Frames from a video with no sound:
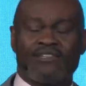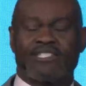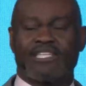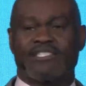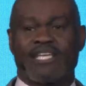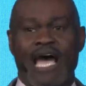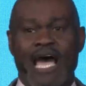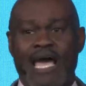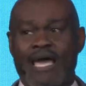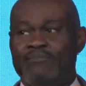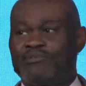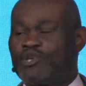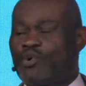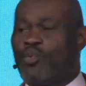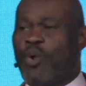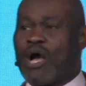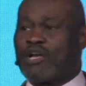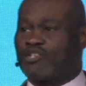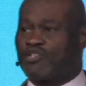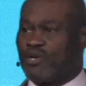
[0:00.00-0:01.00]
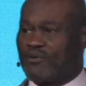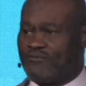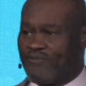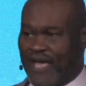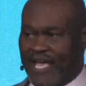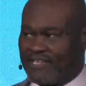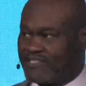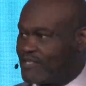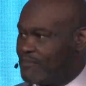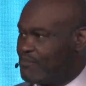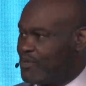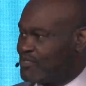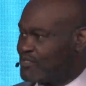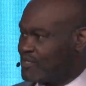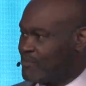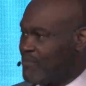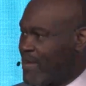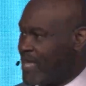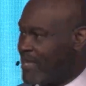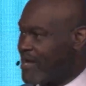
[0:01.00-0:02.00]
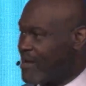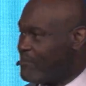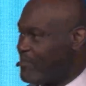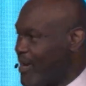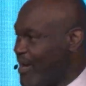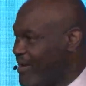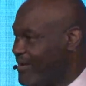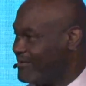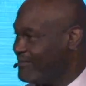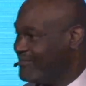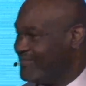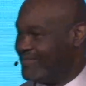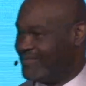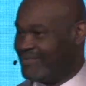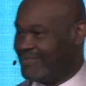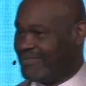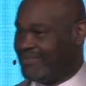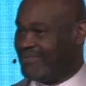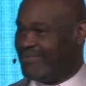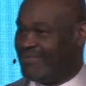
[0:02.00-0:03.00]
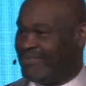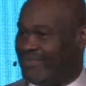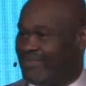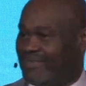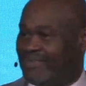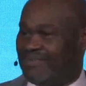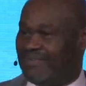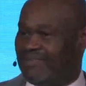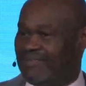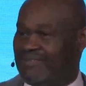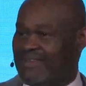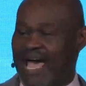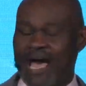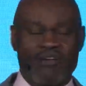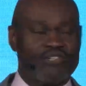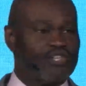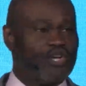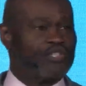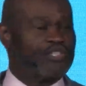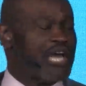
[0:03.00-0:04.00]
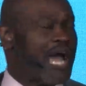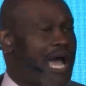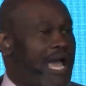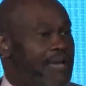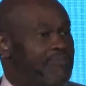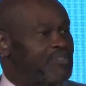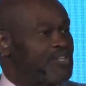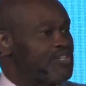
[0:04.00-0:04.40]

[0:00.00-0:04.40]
the time to wash your face and put some makeup on. Now's your time to